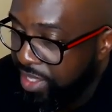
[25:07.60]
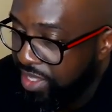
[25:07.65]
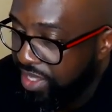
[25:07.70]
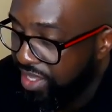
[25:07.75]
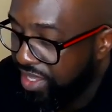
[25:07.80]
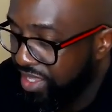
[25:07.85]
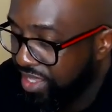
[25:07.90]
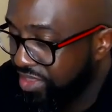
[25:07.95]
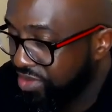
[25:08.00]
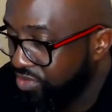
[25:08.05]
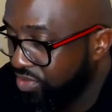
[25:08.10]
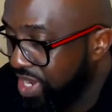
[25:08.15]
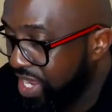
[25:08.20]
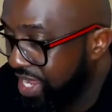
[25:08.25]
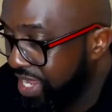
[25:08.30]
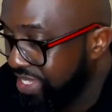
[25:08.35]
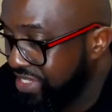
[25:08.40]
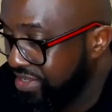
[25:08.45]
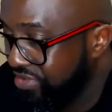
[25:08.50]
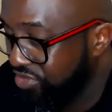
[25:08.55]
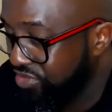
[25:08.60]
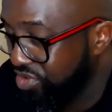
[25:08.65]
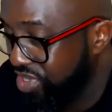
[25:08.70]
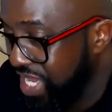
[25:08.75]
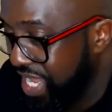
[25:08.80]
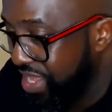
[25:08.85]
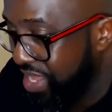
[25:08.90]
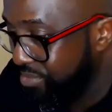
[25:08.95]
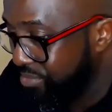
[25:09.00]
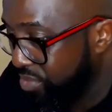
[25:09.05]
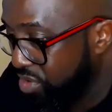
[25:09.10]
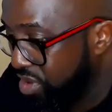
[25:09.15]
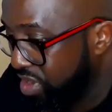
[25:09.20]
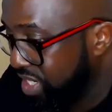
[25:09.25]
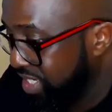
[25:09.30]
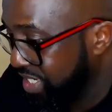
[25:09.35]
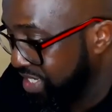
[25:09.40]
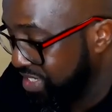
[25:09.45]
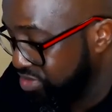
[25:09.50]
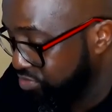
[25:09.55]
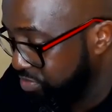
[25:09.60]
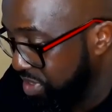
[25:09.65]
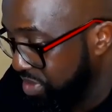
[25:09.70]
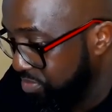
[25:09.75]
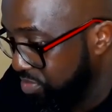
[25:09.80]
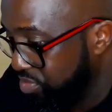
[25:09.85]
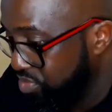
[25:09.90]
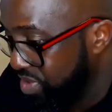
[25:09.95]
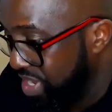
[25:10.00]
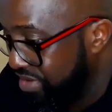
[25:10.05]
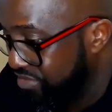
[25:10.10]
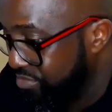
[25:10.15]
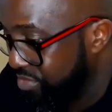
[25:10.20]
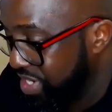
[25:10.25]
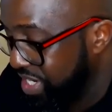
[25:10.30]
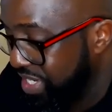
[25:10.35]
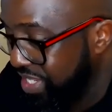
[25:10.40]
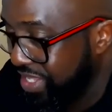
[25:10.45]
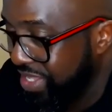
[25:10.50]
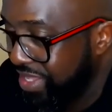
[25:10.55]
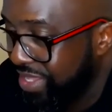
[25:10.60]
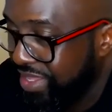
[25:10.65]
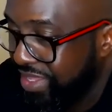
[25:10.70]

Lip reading: Otherwise, if you're not marketing to people who have money,